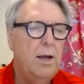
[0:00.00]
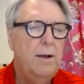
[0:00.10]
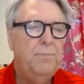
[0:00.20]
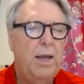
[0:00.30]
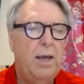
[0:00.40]

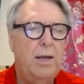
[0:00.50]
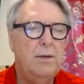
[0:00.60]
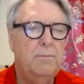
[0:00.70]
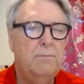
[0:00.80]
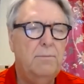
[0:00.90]

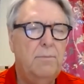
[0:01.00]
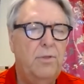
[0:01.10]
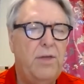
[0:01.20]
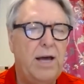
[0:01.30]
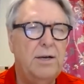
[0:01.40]
And
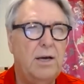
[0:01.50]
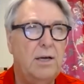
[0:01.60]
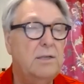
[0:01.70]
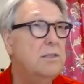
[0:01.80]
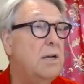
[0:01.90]
that
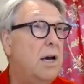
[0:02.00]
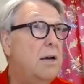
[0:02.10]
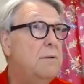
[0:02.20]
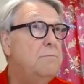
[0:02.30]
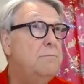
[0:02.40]
does,
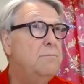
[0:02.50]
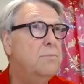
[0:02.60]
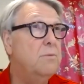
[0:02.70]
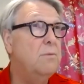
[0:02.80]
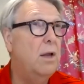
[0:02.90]

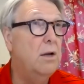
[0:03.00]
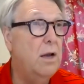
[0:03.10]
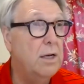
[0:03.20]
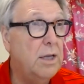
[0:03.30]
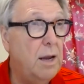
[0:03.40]

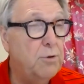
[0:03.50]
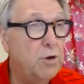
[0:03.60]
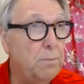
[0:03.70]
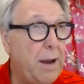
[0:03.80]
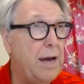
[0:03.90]
it keeps
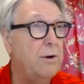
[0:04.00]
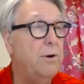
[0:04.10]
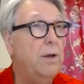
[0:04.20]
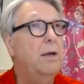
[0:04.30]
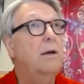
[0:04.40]
your
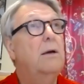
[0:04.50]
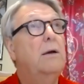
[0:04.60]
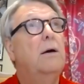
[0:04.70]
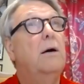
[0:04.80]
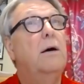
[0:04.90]
battery
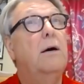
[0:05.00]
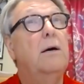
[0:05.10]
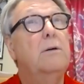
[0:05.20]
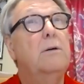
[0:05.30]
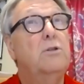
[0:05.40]

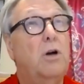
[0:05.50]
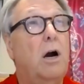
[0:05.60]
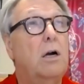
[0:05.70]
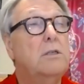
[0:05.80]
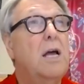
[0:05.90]

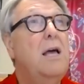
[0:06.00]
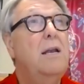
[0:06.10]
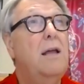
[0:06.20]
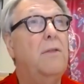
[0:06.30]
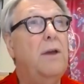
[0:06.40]
charged.
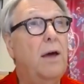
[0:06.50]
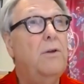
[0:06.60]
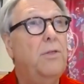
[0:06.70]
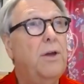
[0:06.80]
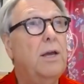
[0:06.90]
Now, the
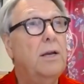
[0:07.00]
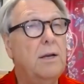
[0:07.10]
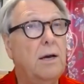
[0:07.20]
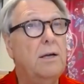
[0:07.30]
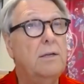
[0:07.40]
other thing it
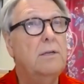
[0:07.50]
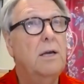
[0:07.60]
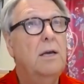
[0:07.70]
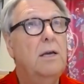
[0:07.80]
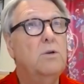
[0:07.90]
does
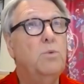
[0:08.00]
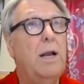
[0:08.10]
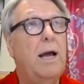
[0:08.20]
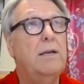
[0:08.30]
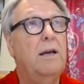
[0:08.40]
is we
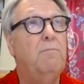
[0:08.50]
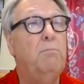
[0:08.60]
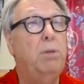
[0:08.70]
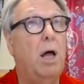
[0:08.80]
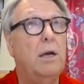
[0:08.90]
like to have
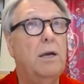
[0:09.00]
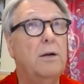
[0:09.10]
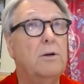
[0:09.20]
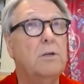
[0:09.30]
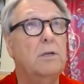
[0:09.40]
block
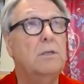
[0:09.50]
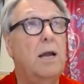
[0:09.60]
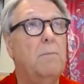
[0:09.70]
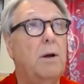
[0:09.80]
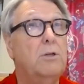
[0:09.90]
heaters on
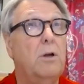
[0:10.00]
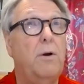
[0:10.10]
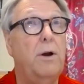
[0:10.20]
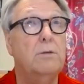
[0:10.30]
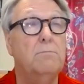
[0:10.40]
standby
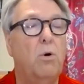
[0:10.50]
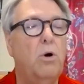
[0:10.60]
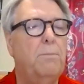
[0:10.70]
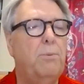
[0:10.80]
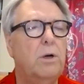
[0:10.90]
generators. More
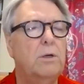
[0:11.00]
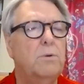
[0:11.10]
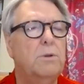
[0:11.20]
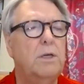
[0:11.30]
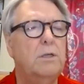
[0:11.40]
important
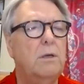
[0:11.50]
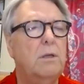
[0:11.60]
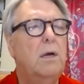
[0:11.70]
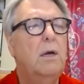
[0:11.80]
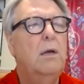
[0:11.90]
with
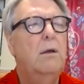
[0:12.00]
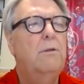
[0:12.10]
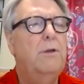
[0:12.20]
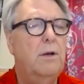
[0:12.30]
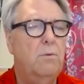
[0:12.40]
diesel
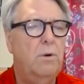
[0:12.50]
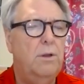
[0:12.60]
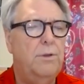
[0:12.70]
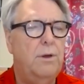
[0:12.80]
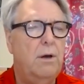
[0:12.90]
than
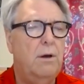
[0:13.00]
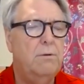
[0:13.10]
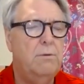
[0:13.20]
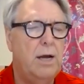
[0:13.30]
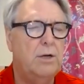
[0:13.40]
with
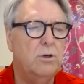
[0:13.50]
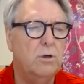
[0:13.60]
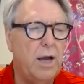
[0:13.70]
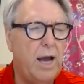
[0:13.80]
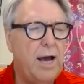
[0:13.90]
natural
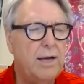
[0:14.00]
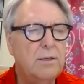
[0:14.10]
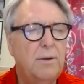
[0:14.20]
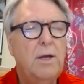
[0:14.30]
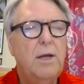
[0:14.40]
gas,
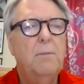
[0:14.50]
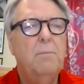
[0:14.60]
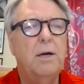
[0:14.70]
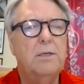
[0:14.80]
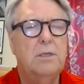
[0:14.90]

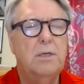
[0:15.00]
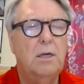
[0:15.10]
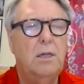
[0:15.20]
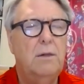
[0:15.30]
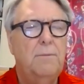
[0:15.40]
but
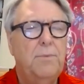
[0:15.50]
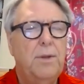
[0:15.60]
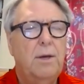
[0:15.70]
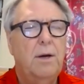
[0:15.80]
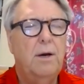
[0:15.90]
still
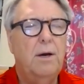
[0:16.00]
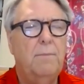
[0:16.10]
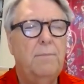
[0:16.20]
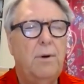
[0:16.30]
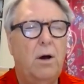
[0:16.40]

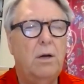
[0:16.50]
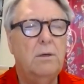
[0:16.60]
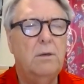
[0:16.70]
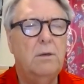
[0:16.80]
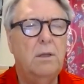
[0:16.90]

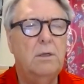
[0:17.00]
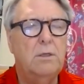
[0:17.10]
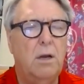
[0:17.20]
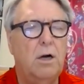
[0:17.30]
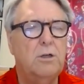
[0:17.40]
on at least
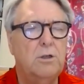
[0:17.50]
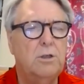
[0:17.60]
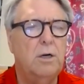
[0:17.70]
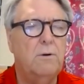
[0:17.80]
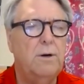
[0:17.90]
larger
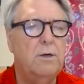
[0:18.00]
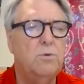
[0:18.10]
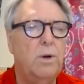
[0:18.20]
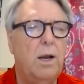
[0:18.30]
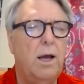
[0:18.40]

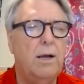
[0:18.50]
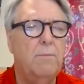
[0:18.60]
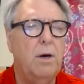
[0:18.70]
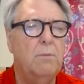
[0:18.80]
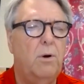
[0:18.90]
generators, we like
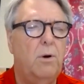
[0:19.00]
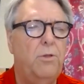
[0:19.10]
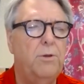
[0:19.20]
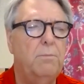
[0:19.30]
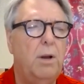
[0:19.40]
them on both.
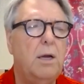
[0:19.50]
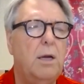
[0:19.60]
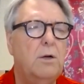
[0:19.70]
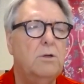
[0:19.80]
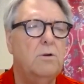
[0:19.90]
And block
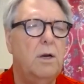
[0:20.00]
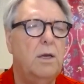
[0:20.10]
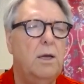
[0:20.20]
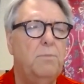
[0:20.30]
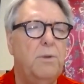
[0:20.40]
heaters try to
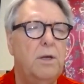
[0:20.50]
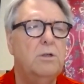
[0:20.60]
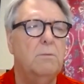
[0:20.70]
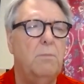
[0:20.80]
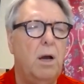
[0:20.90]
keep the
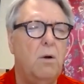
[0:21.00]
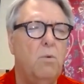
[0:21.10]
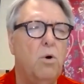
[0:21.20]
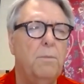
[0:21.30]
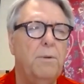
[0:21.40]
engine block warm.